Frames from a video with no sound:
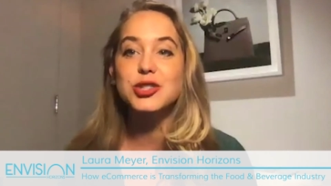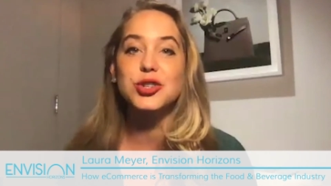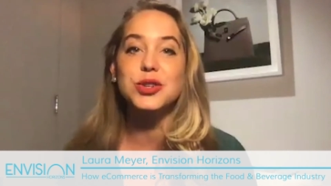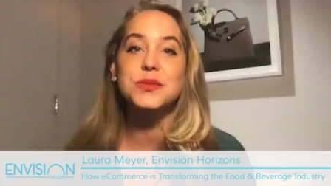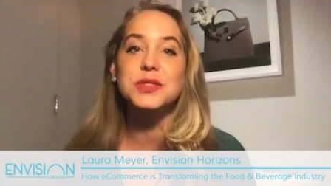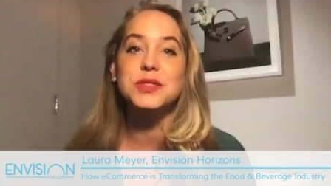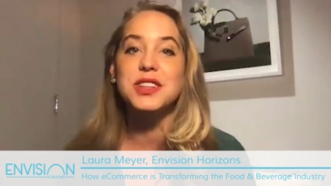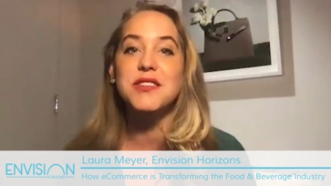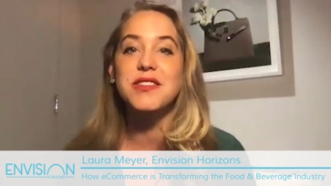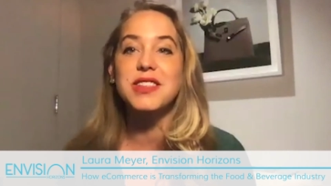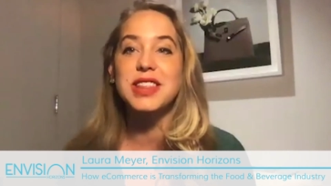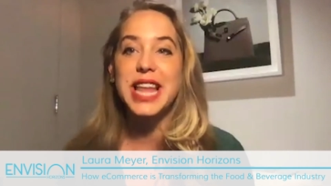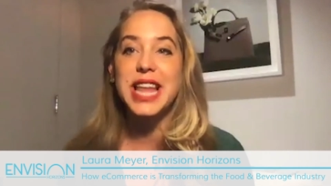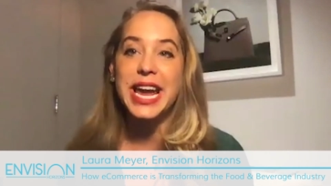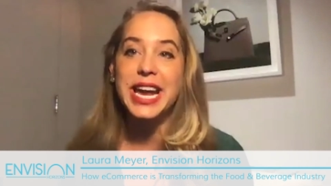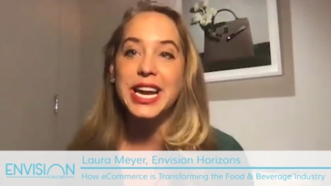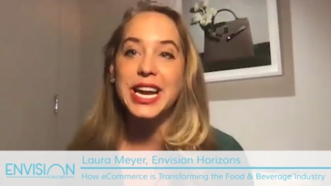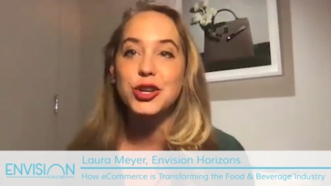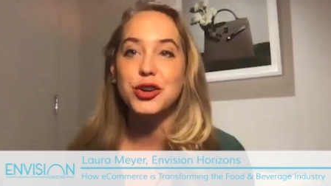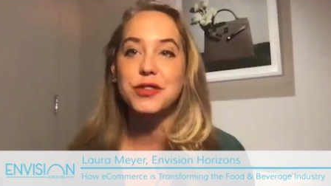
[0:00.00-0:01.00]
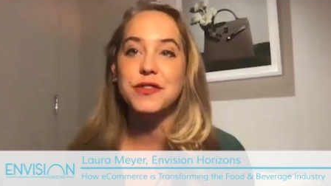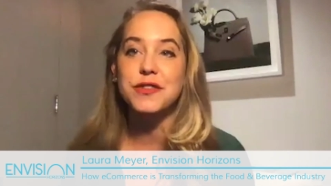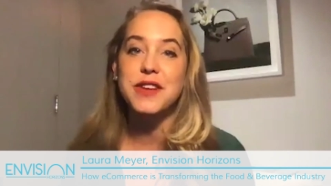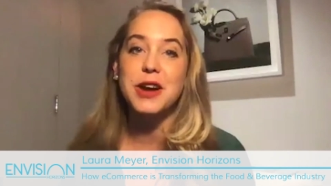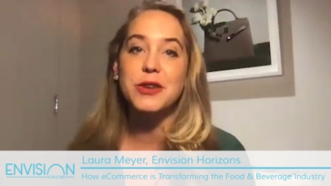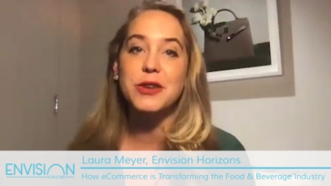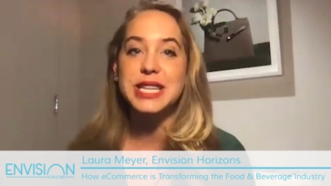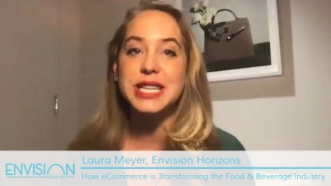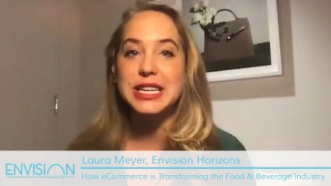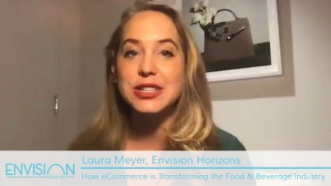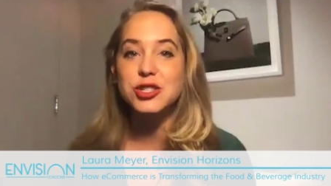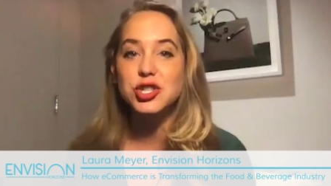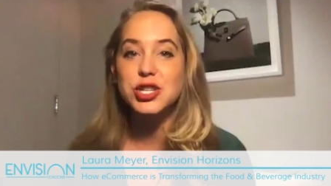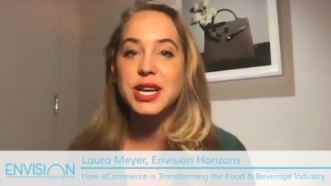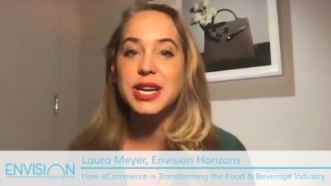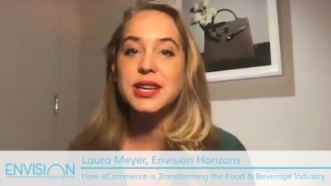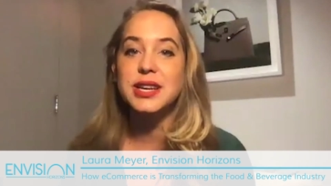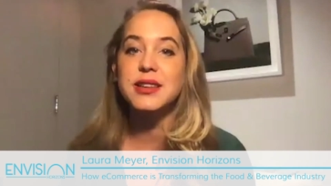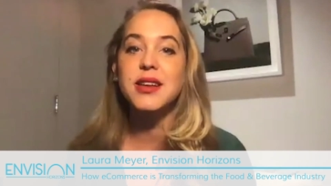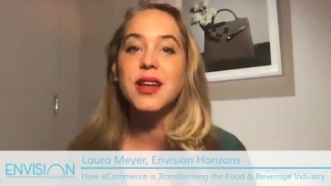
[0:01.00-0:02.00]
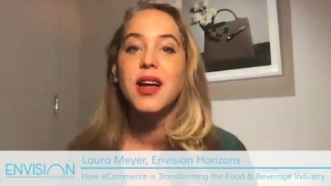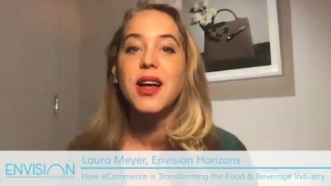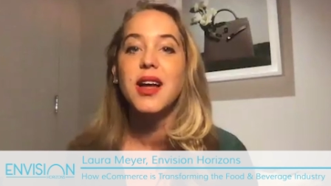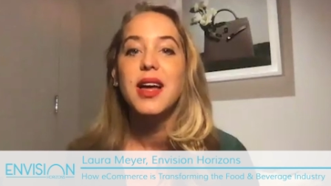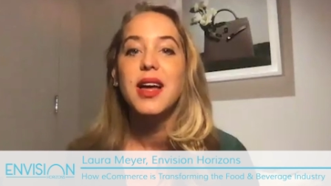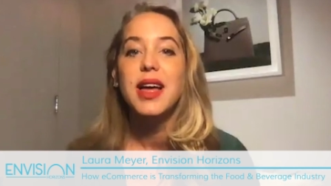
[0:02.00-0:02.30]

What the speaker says: terms of laying your foundation